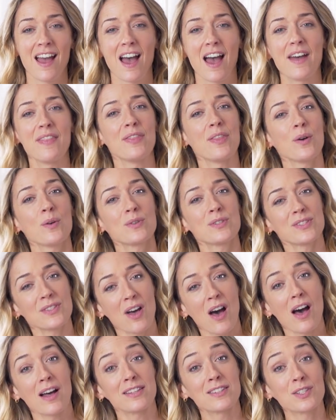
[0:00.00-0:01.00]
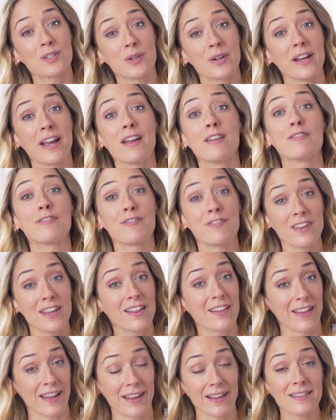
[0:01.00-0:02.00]
And those thoughts create
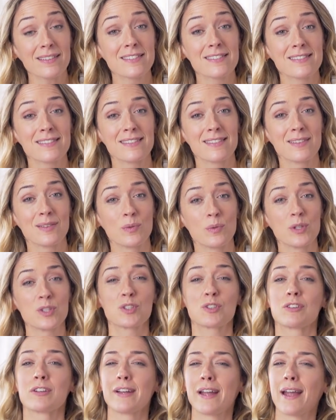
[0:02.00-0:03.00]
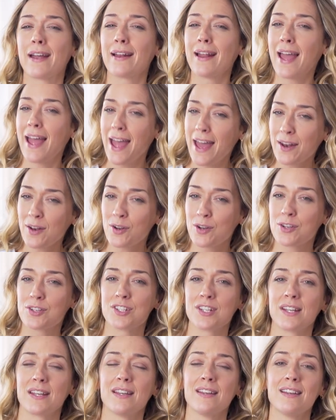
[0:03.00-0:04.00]
feelings, which create
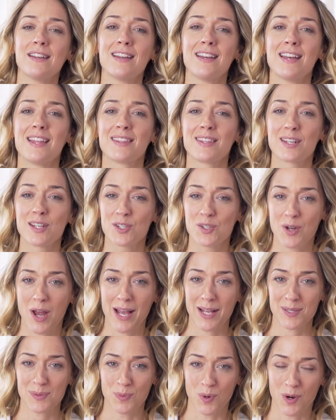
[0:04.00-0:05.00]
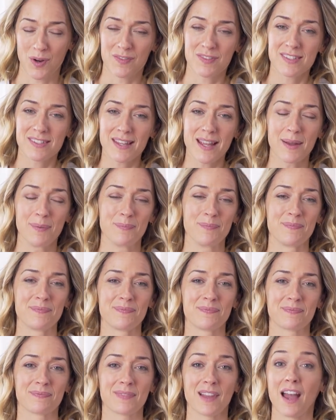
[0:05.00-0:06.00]
energy that attracts more of the same,
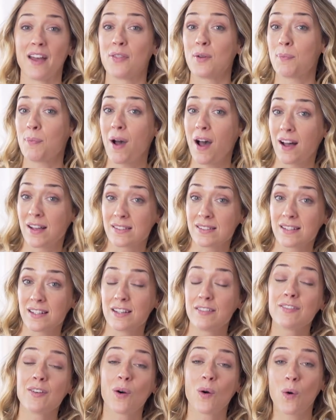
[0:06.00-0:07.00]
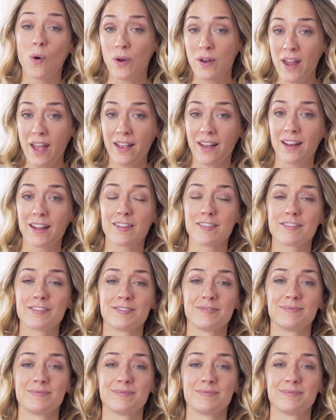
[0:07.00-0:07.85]
either positive or negative.